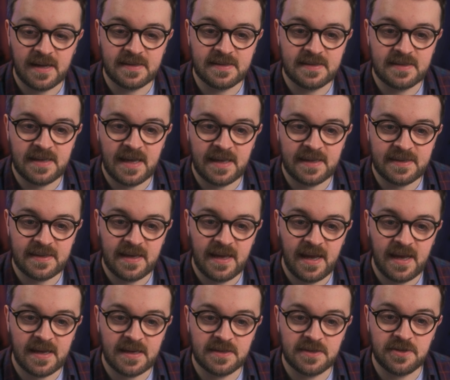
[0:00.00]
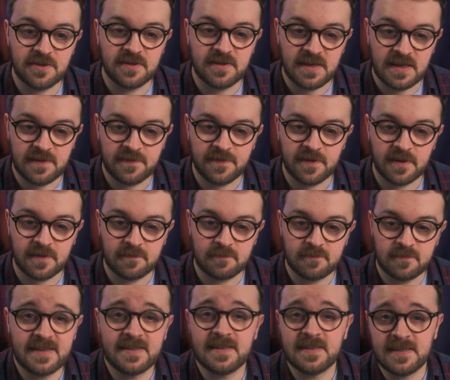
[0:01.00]
and set as your default.
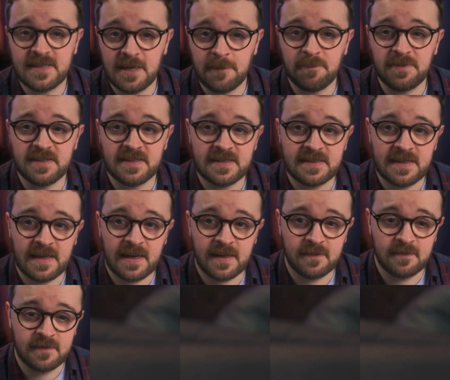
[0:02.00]
It's as simple as that.